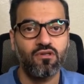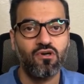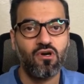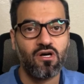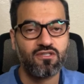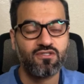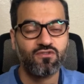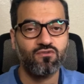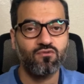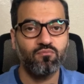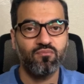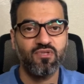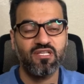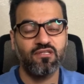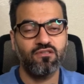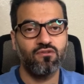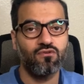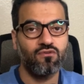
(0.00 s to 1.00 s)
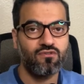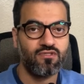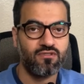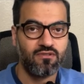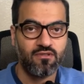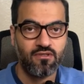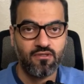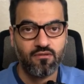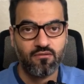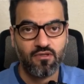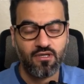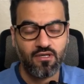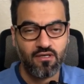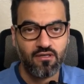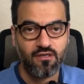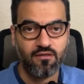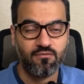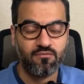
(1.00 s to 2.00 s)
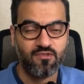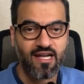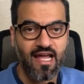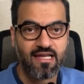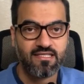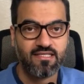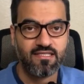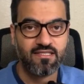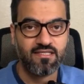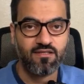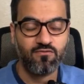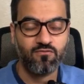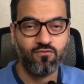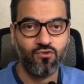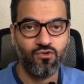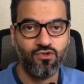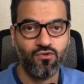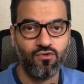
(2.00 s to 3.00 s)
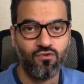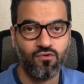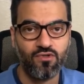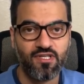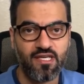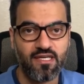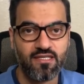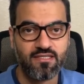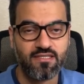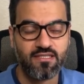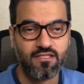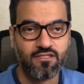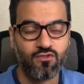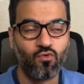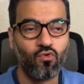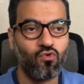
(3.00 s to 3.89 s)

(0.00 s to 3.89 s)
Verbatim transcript: custom build those RAG system for your own cases.